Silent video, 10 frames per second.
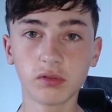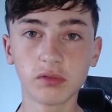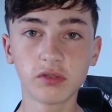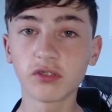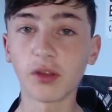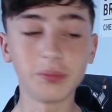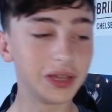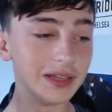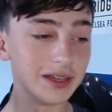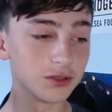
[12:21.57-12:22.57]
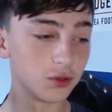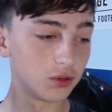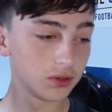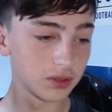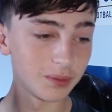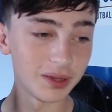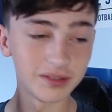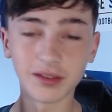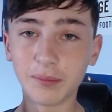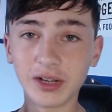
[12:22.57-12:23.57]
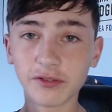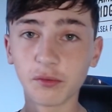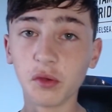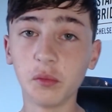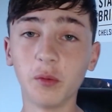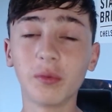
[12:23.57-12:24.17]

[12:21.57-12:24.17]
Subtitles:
Just completely ignore the mess in the back for a moment.